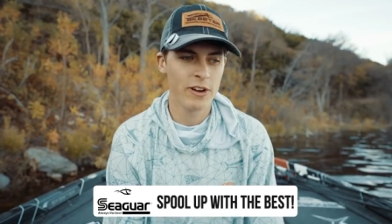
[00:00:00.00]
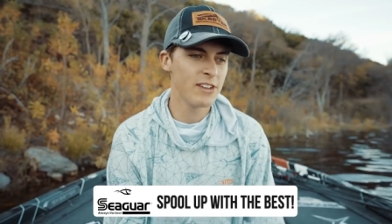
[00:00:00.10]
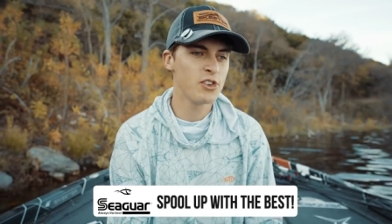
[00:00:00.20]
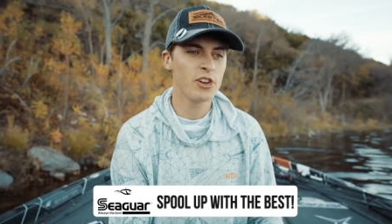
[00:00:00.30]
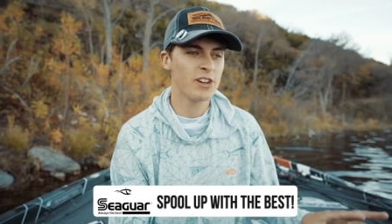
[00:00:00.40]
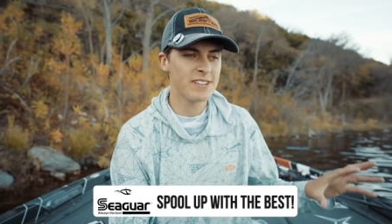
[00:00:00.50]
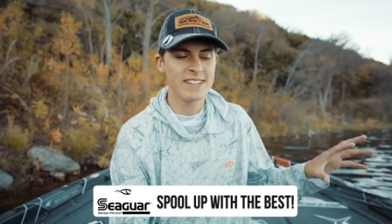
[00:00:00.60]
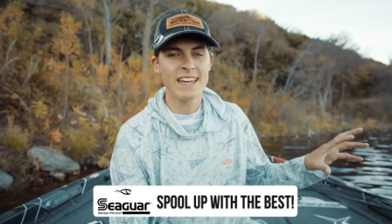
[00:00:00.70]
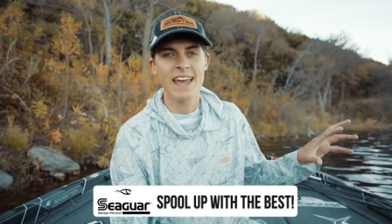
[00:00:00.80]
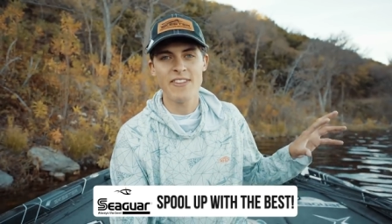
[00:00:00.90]
And as you're gonna
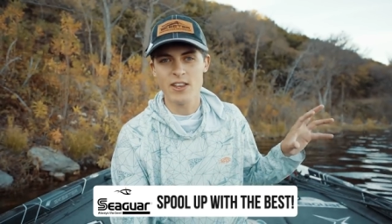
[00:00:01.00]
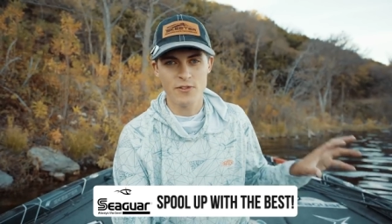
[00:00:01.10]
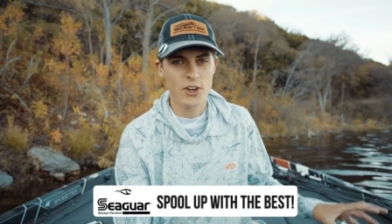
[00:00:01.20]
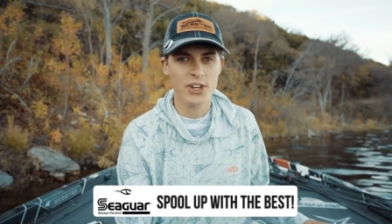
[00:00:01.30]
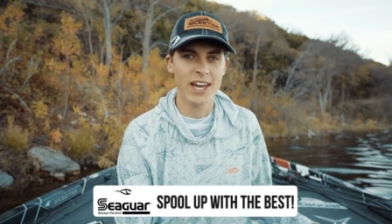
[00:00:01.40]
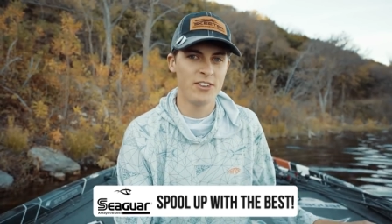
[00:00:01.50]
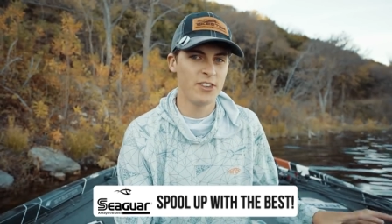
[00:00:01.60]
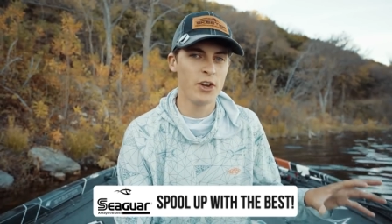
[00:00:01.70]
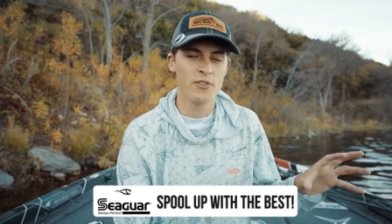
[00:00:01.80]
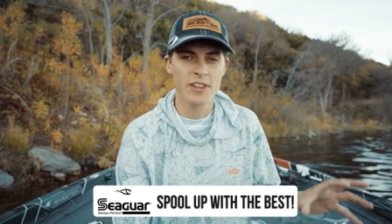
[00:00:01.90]
see in these fish
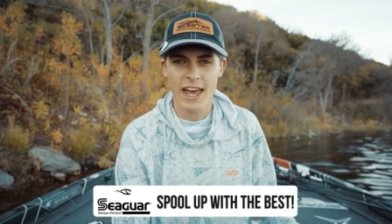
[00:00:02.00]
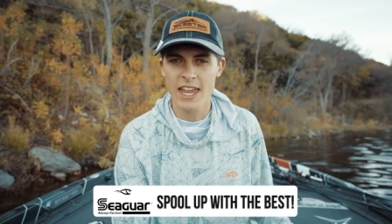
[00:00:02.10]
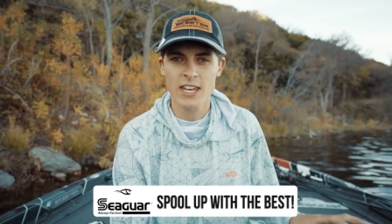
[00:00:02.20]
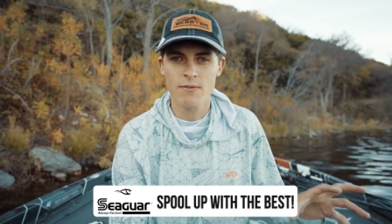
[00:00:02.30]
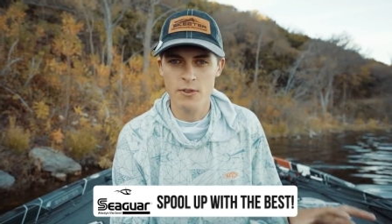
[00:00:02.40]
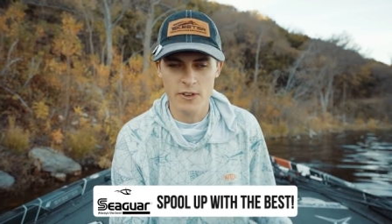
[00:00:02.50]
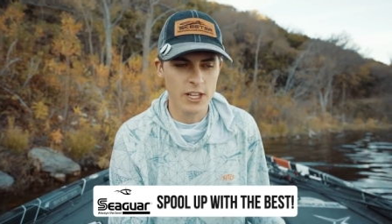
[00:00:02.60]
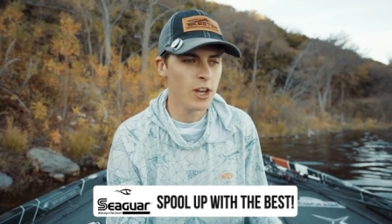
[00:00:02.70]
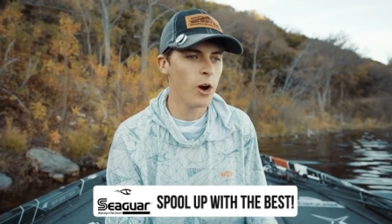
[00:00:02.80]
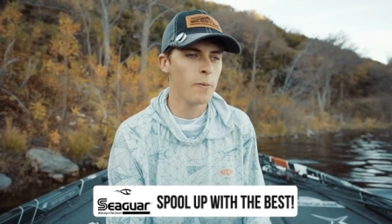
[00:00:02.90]
catches here at the end of the
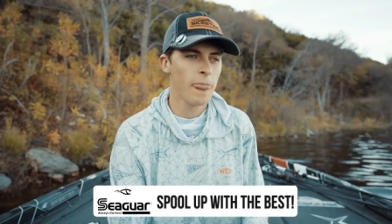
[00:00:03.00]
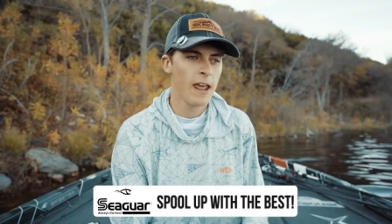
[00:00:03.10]
video,